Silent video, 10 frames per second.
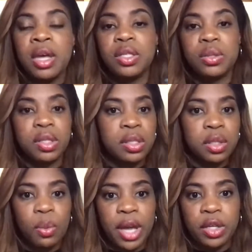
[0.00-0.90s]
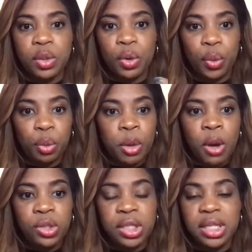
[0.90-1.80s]
So this is a way to do a group
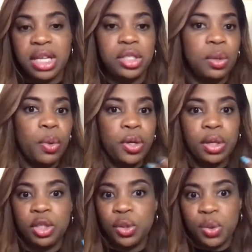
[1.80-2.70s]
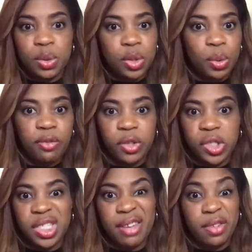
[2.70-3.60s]
coaching session where you can do it for
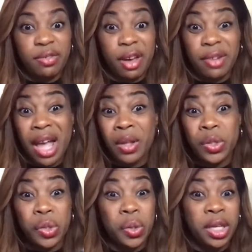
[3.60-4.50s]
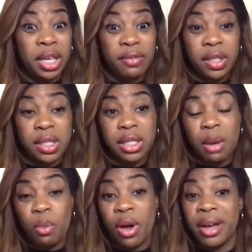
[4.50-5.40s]
just $75, or you can gift it to
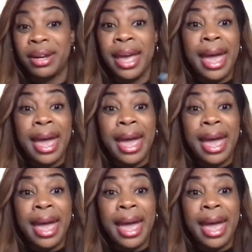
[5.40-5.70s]
someone,